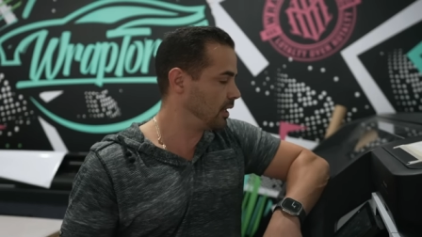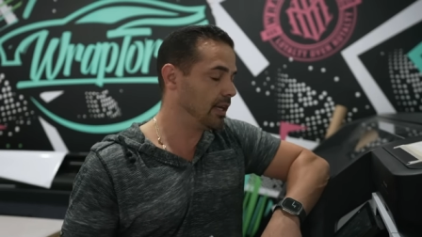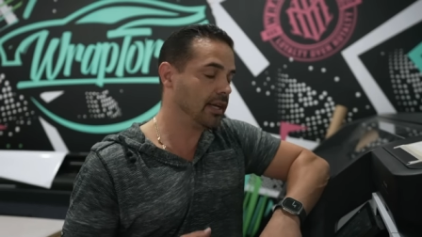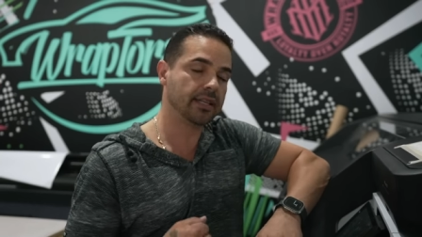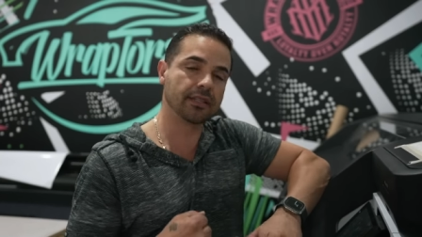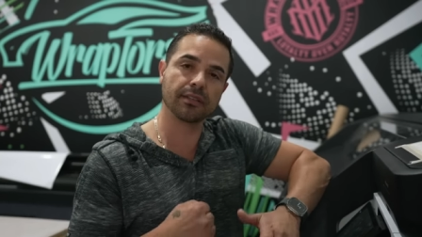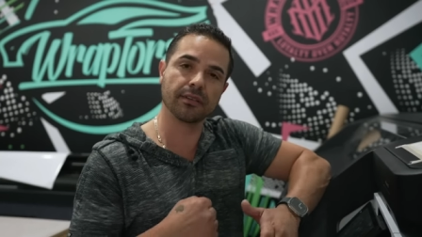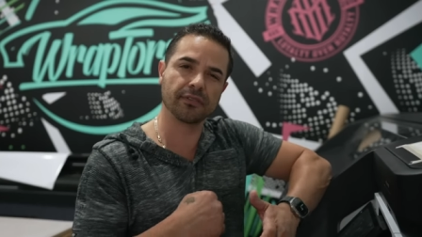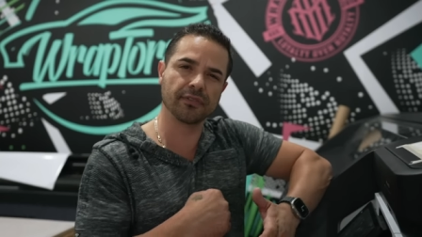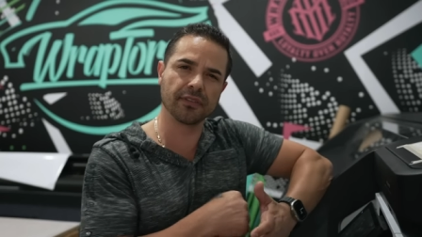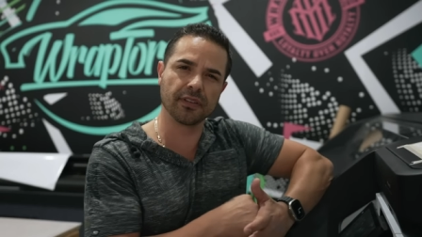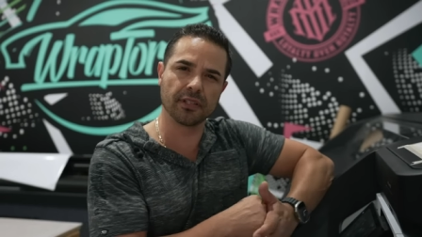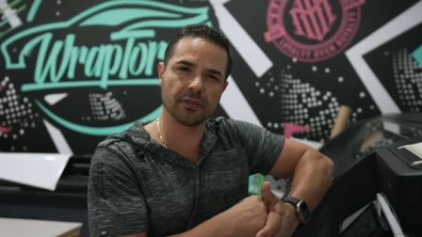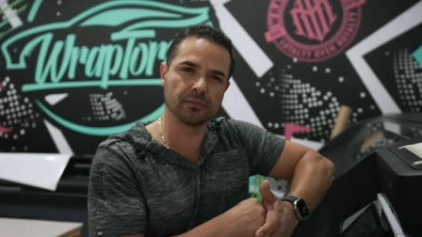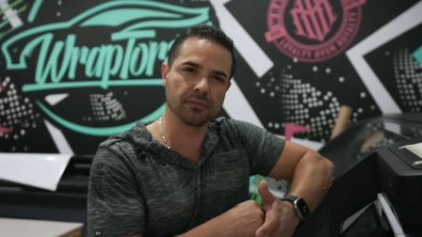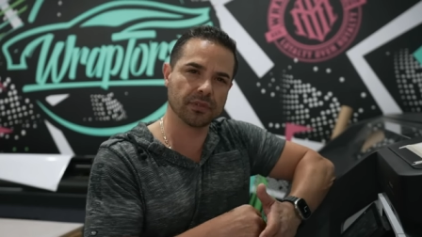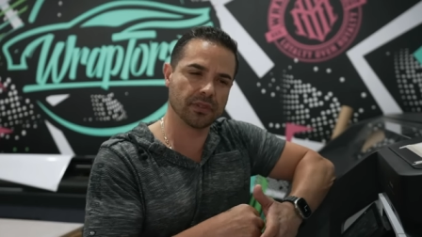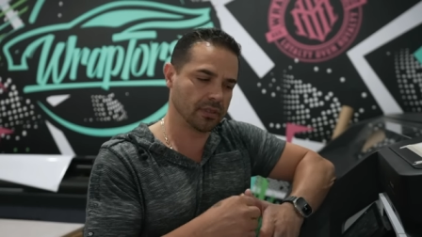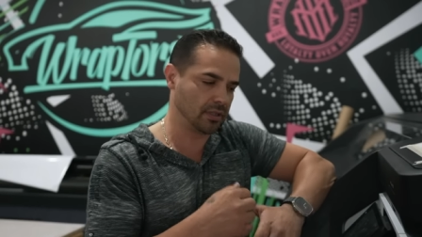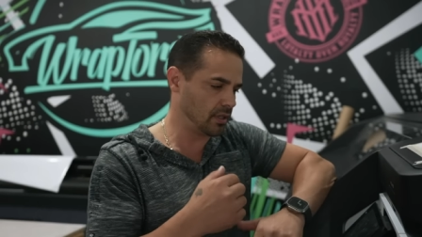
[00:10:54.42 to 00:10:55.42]
hit the
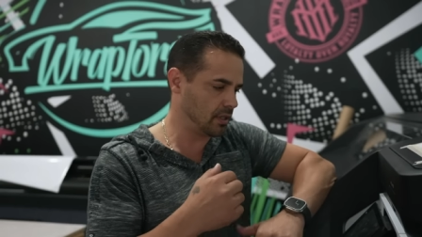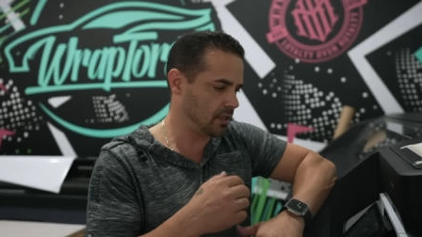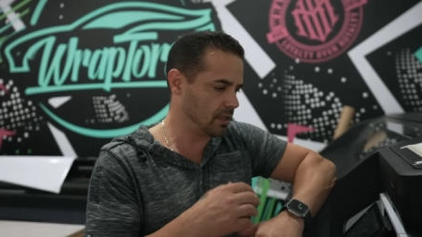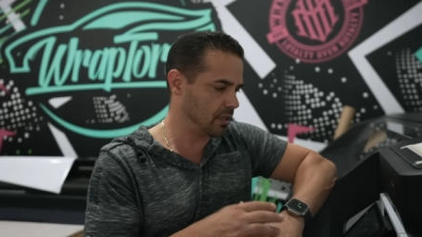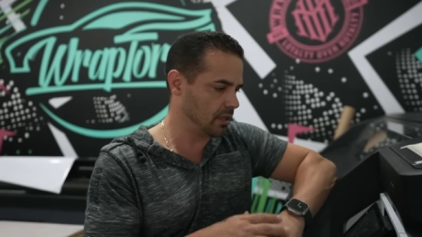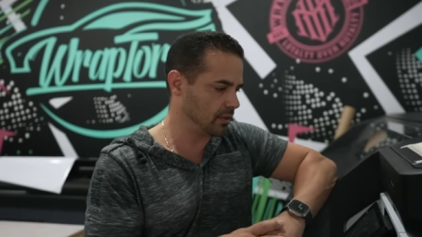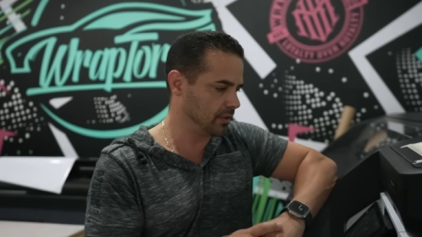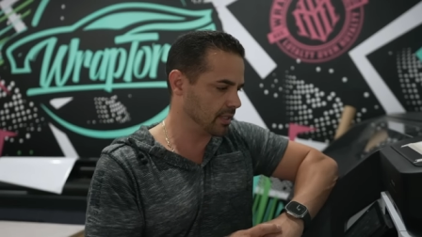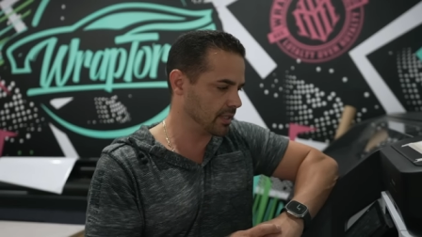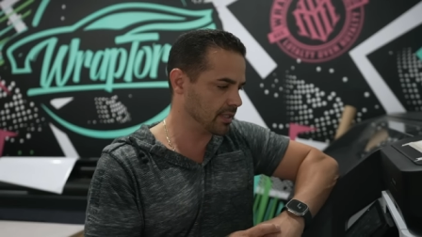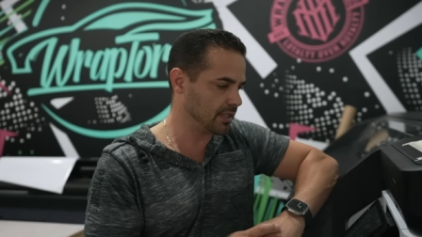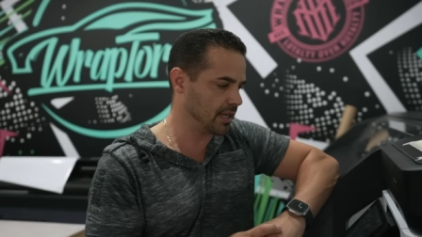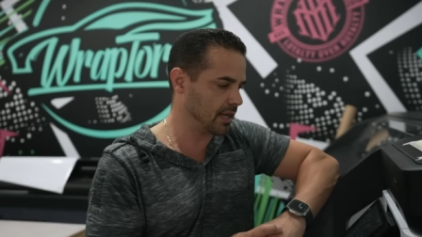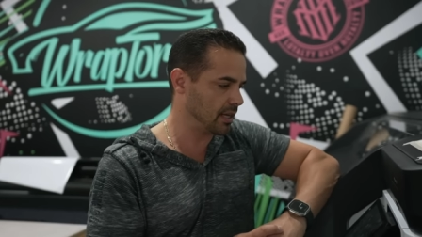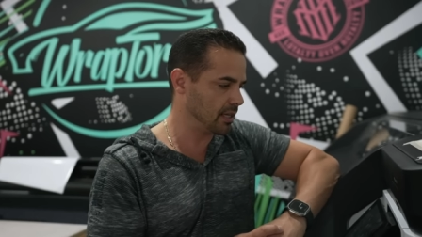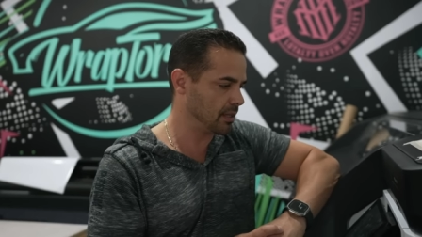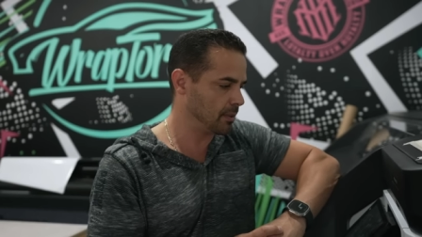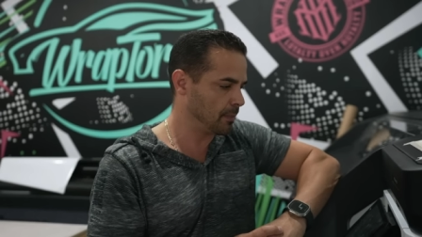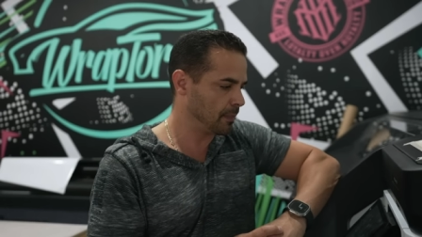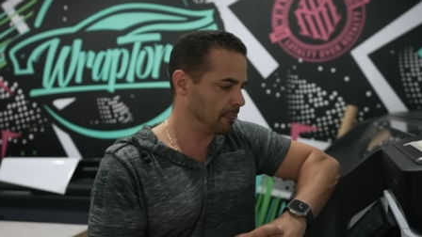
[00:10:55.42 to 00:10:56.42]
film um,
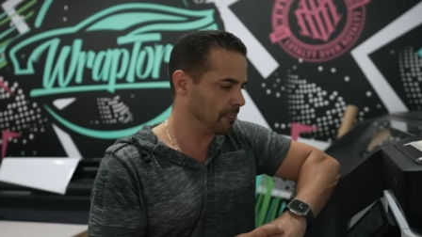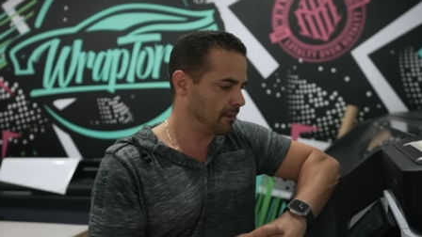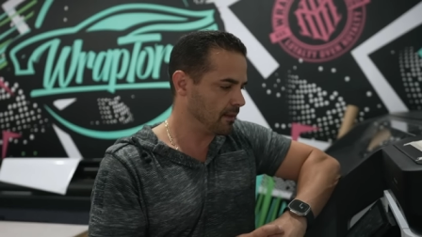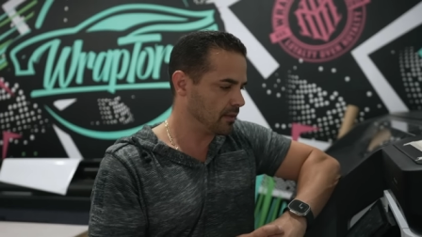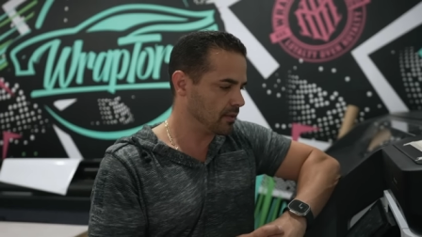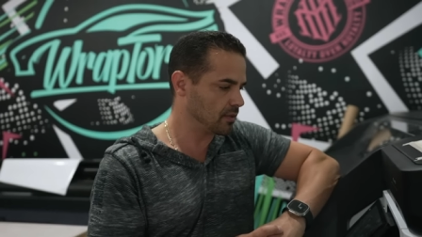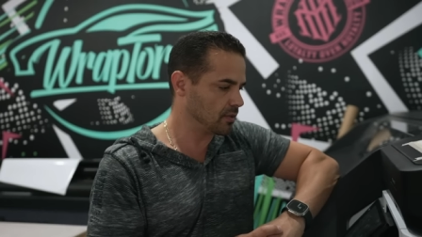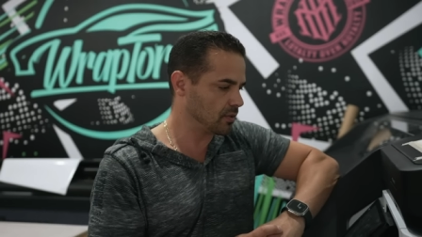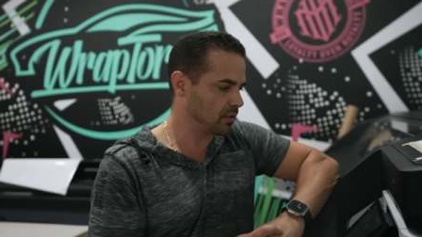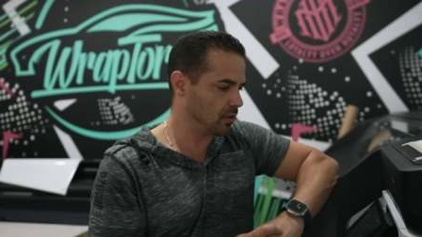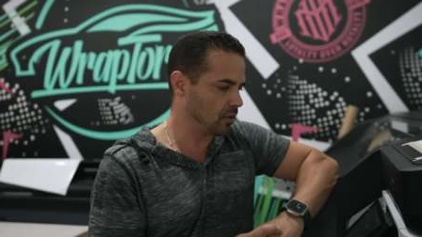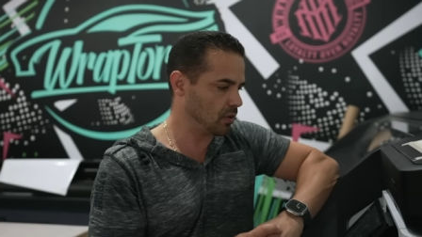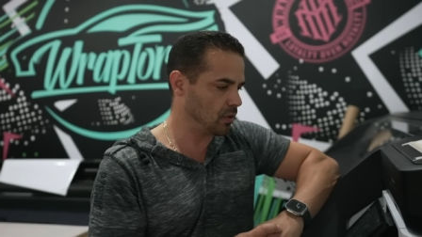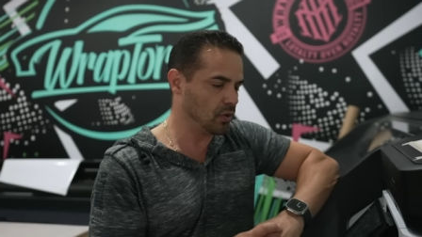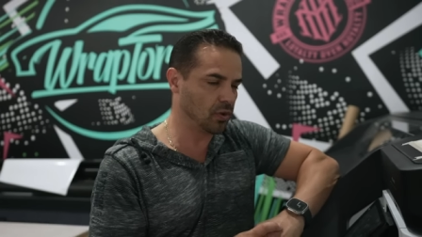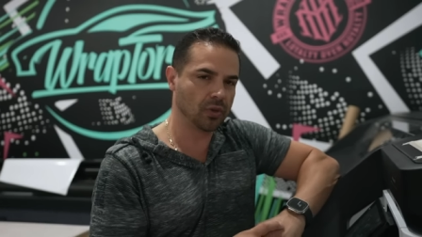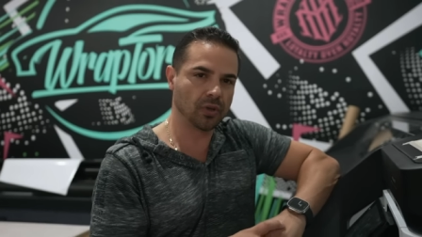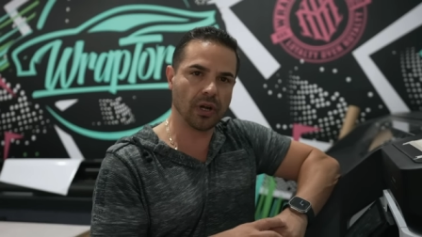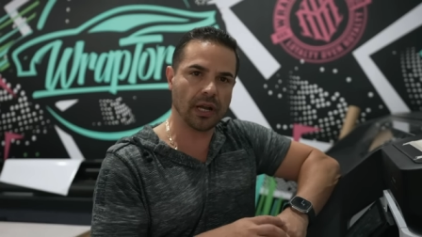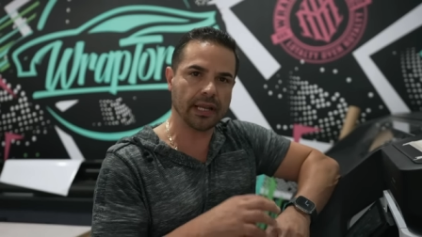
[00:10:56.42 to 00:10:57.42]
side.
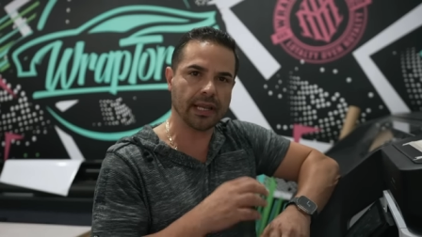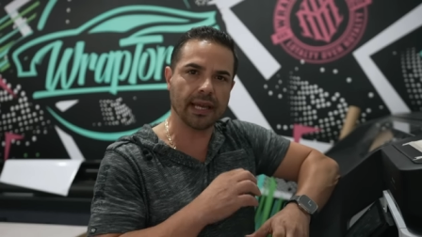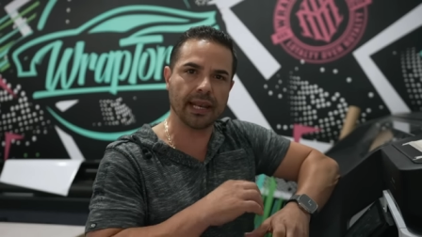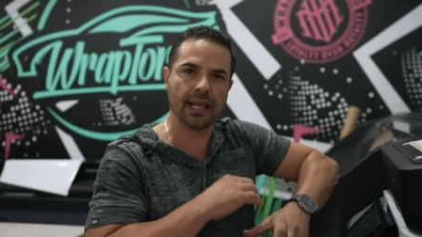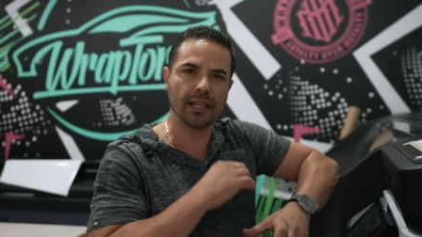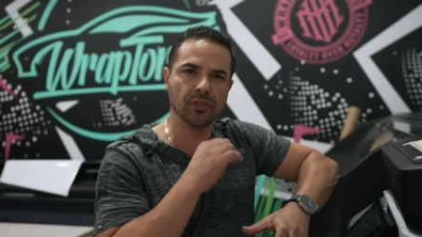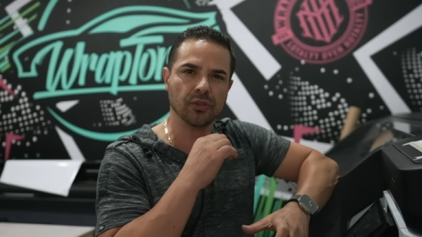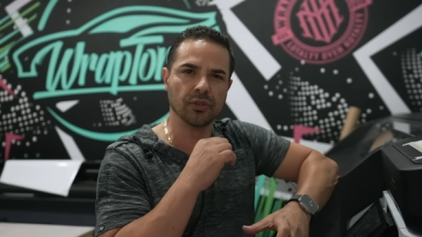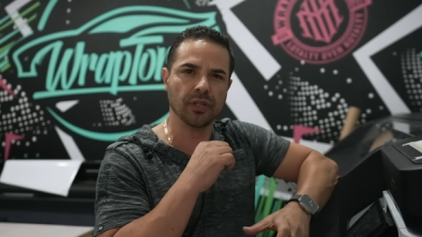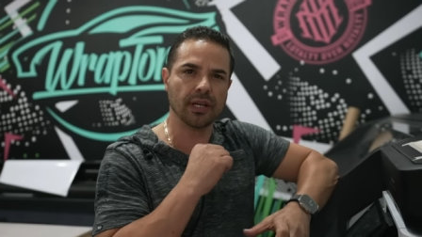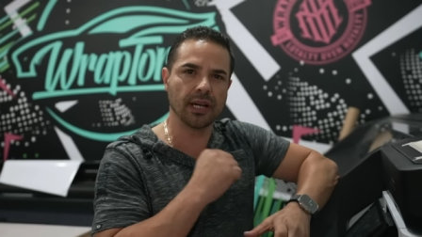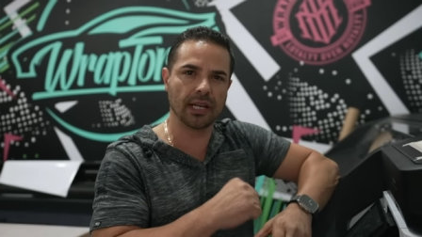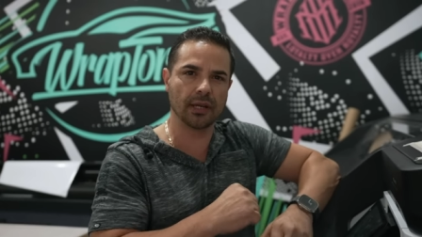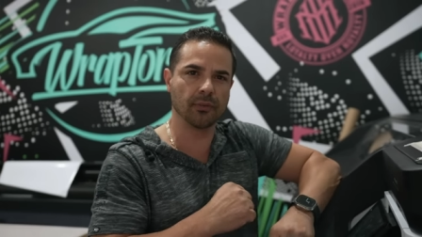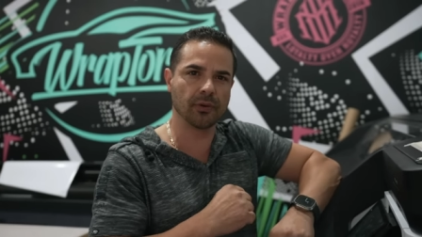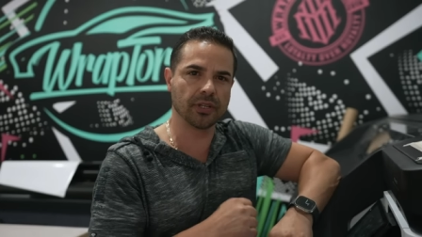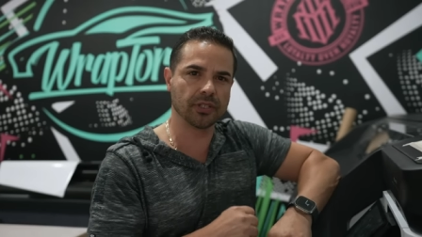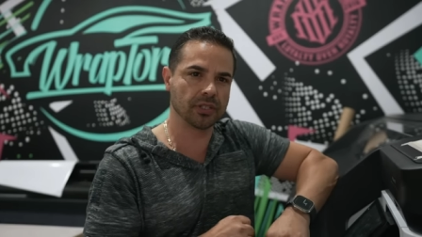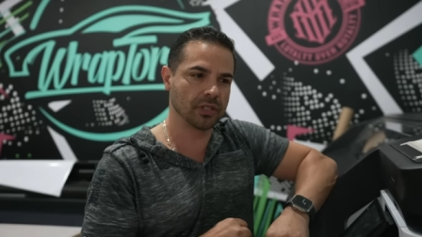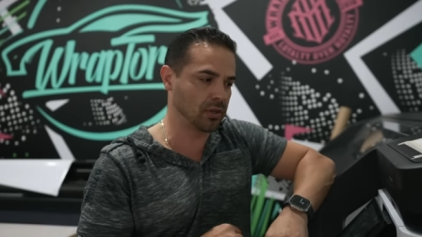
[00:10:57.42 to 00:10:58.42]
So I cannot do the
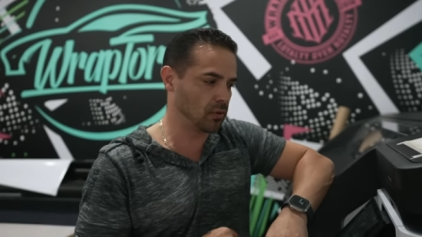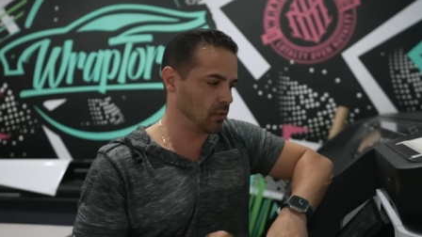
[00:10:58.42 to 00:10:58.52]
calibration